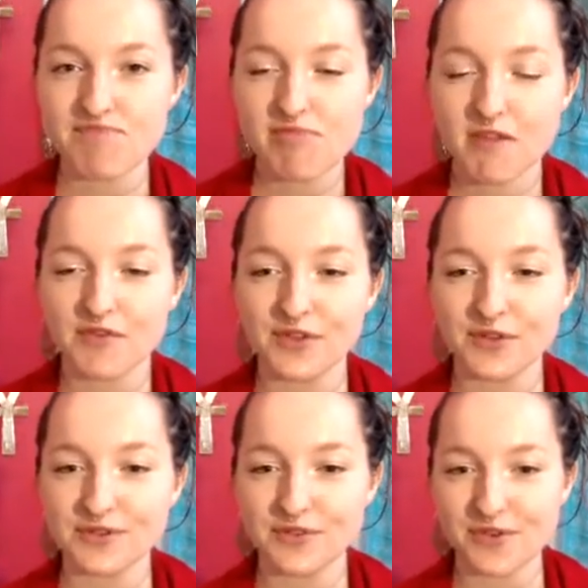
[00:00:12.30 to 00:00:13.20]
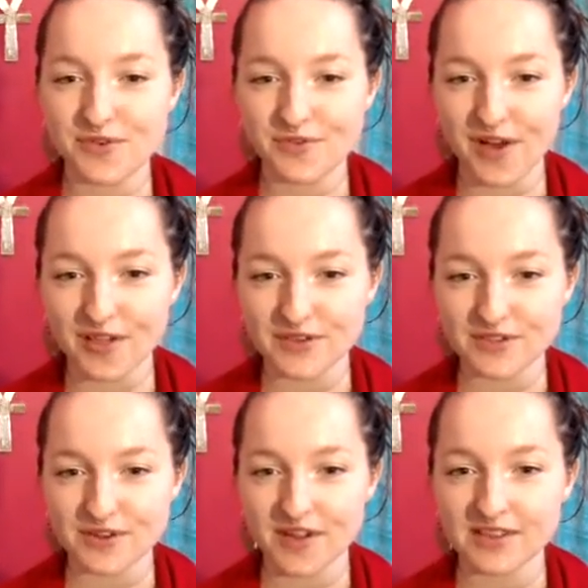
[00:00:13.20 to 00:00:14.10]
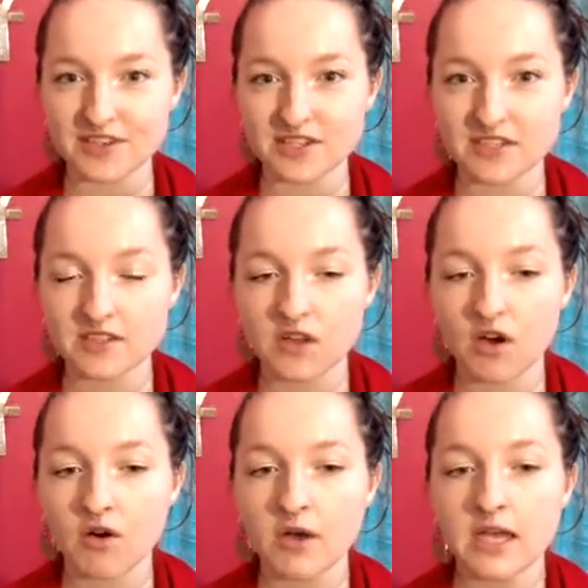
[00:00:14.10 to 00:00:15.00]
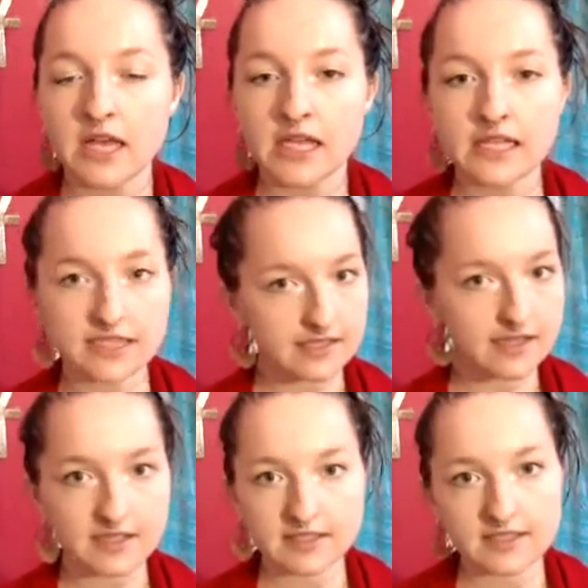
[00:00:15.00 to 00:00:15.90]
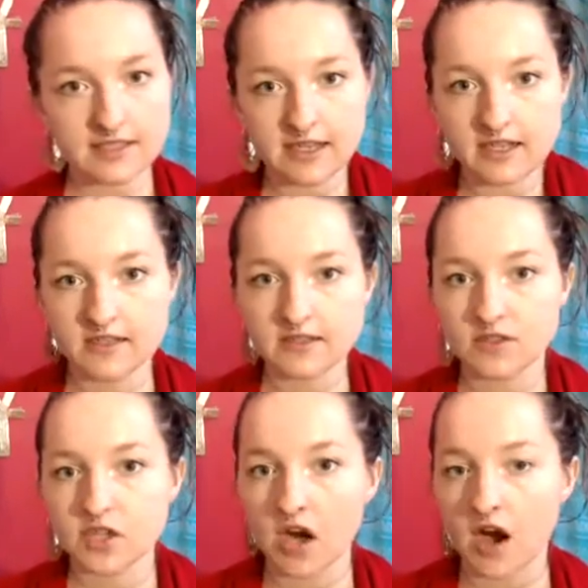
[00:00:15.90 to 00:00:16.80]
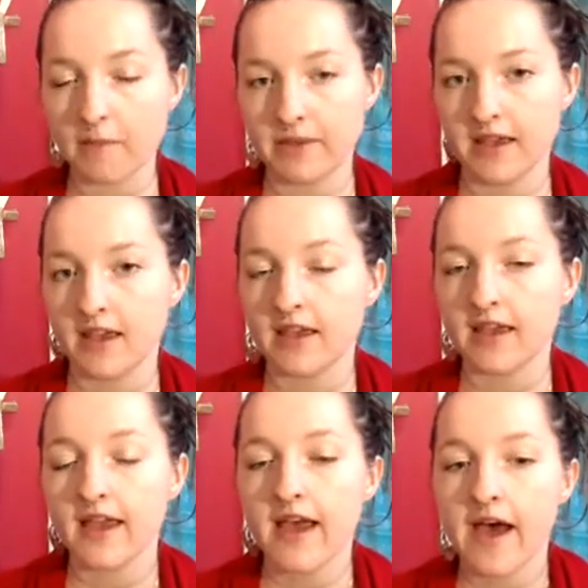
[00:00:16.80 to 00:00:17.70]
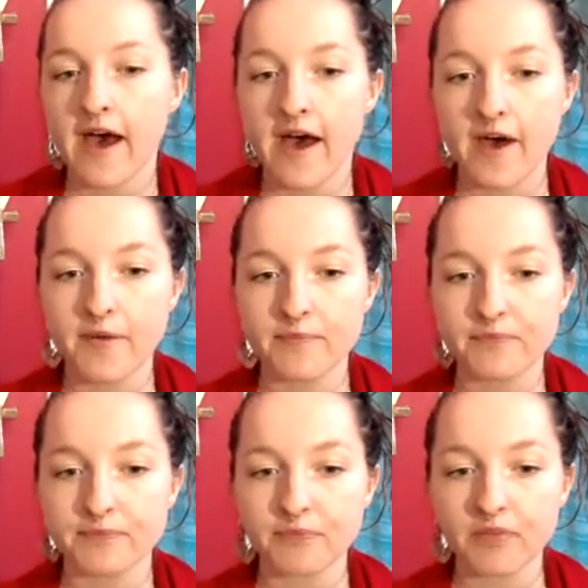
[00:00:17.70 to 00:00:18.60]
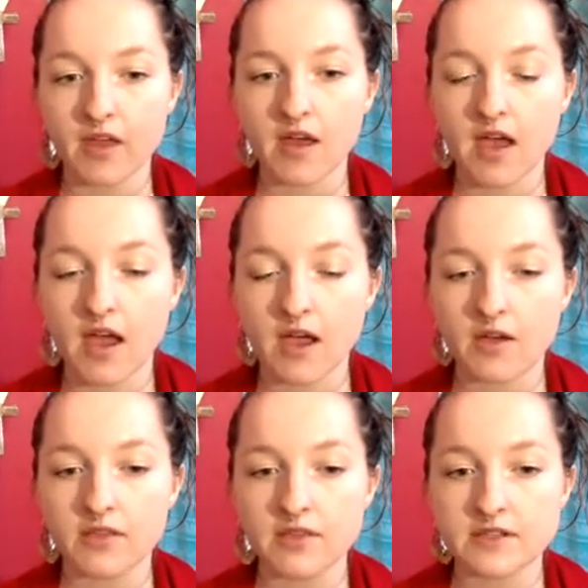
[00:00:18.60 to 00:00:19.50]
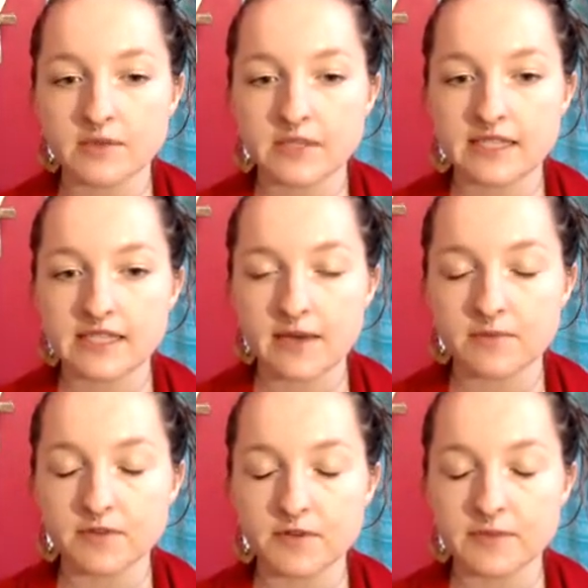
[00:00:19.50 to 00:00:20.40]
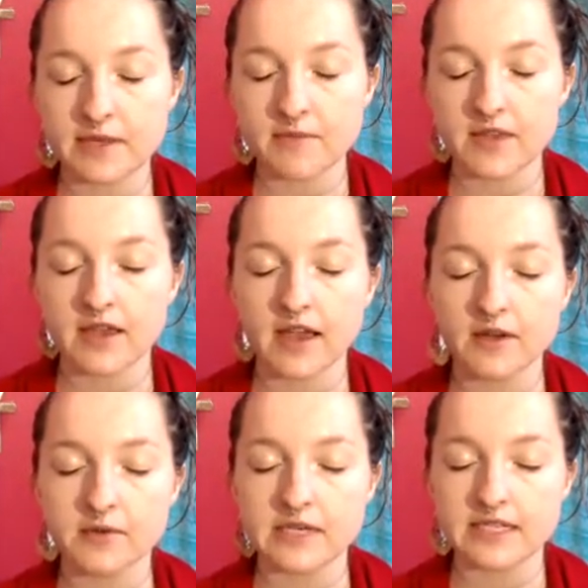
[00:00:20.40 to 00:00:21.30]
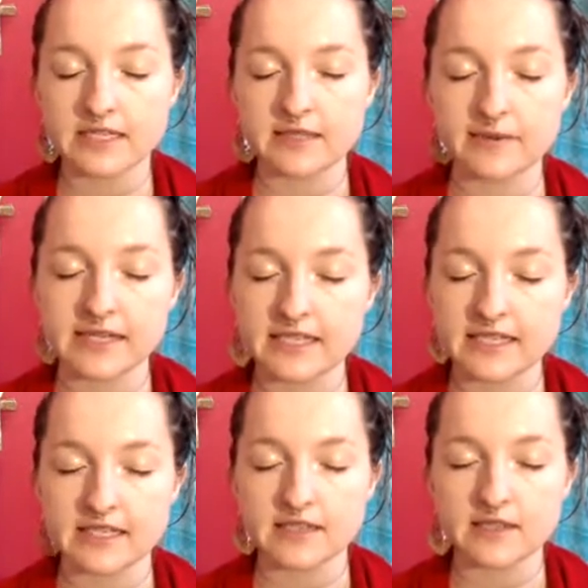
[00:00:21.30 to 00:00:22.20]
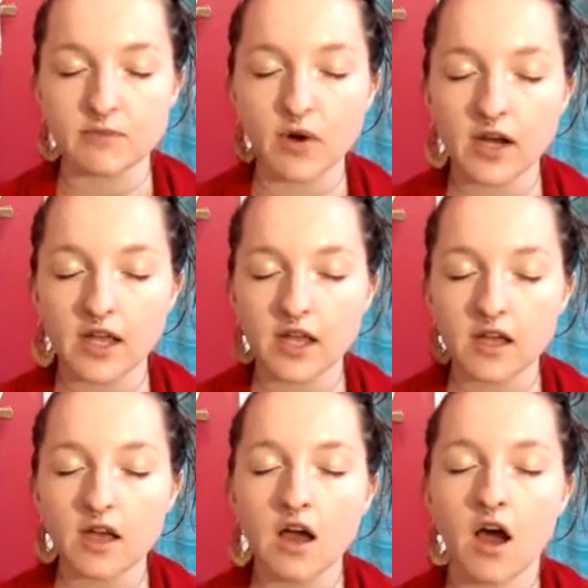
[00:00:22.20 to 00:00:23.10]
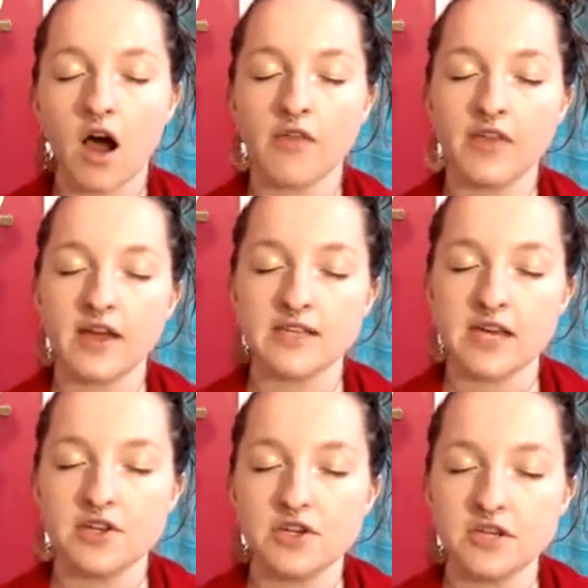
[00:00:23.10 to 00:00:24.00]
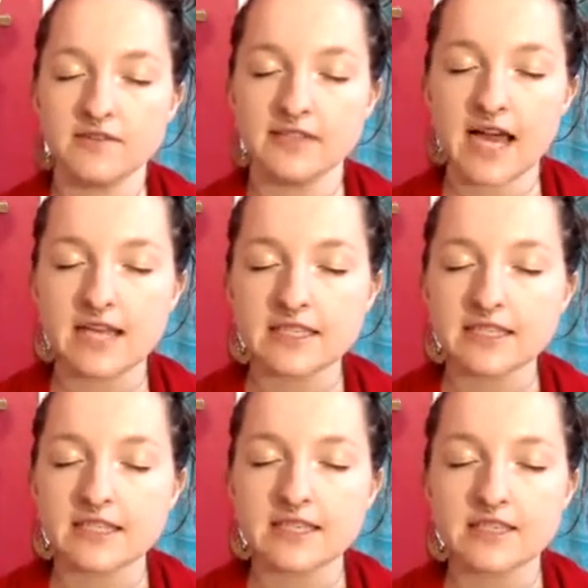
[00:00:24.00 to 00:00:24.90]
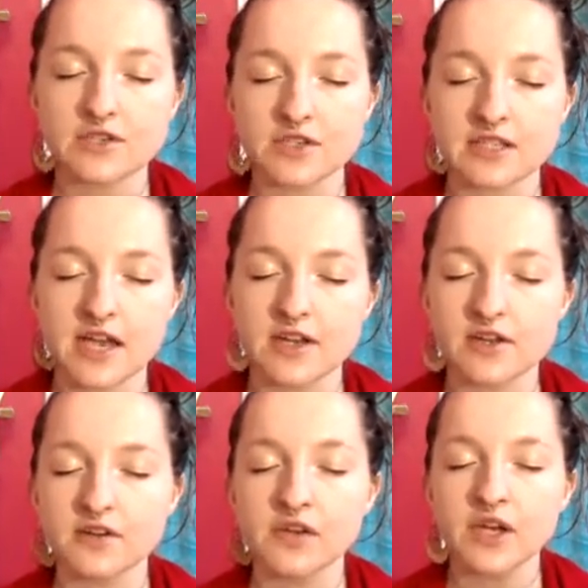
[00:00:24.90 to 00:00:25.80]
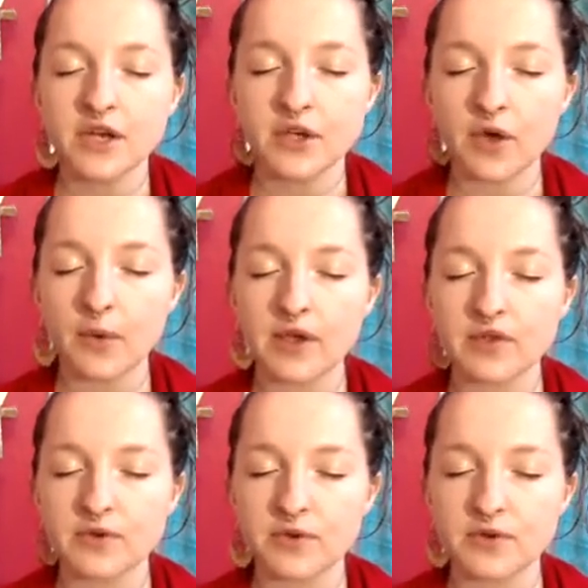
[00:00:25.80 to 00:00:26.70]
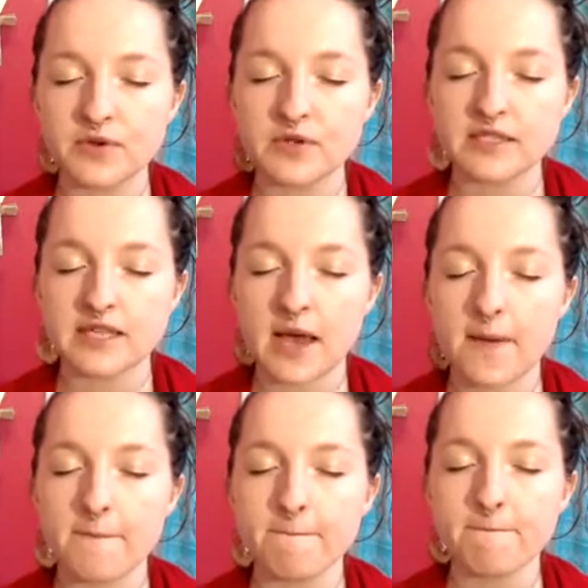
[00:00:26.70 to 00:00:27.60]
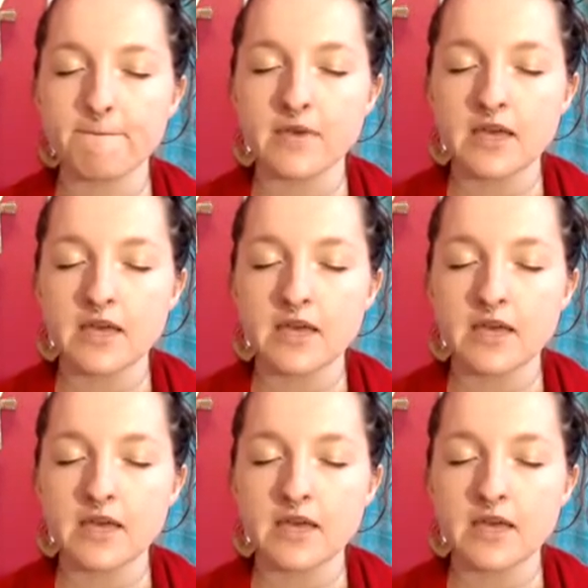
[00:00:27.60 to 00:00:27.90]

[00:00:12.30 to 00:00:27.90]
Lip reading: for those of you who follow astrology. So let's get into today's topic. Um, this was stemmed from something I was experiencing this morning on that tangent of sassiness and just kind of going through some